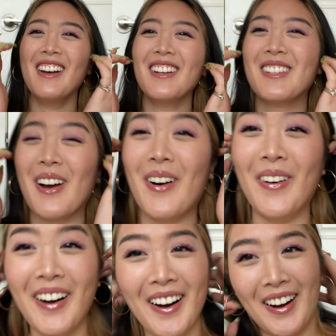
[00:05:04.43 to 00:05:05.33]
So
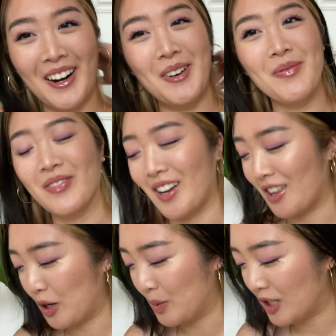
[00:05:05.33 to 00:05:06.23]
I
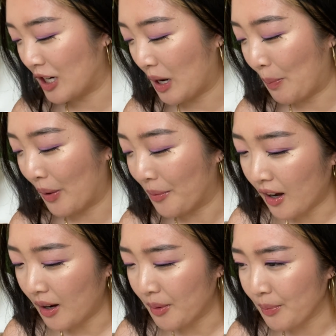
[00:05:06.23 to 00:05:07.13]
thought it was cheeky. But
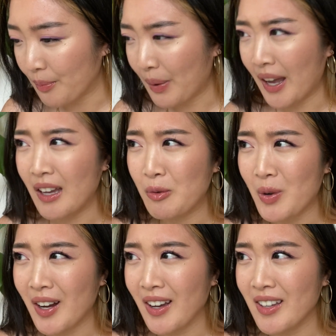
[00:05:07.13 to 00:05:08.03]
pain
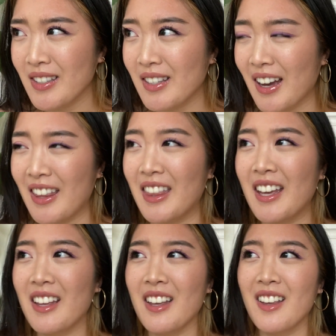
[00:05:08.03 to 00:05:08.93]
wise, I
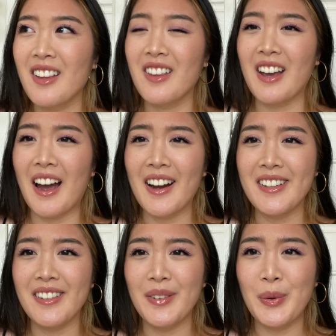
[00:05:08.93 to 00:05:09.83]
think the guy
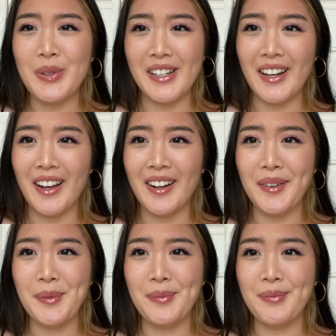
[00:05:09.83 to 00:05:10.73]
who did it
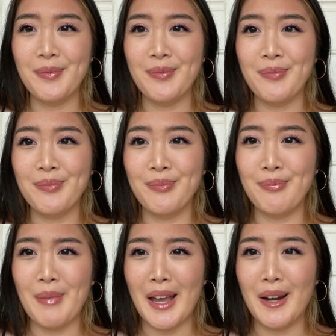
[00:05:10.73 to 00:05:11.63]

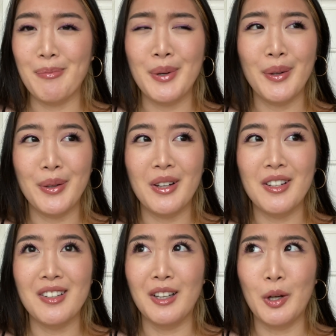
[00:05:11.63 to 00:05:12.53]
put
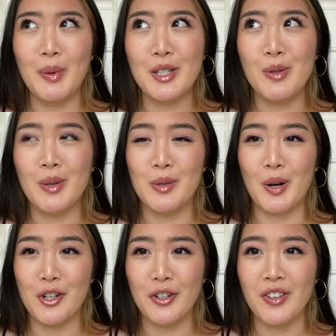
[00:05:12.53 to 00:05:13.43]
a little bit too much
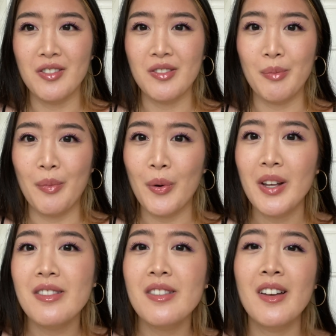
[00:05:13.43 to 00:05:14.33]
pressure on some
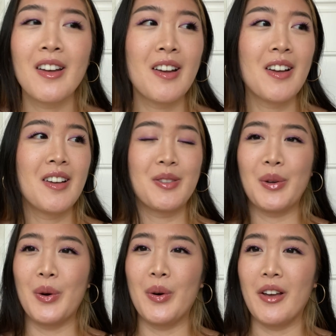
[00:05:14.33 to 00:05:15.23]
points.
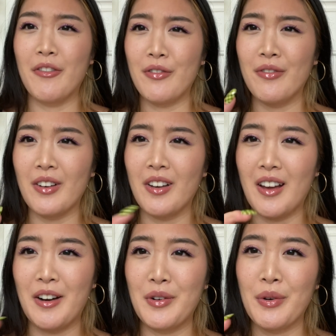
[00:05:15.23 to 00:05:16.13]
So if
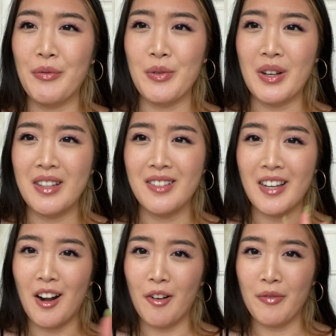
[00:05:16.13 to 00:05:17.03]
I don't know if you can
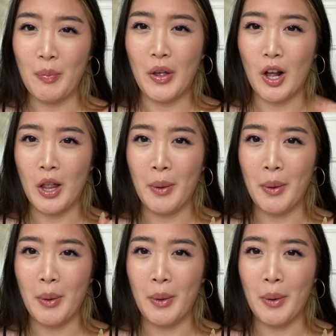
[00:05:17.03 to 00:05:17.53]
tell from the clip,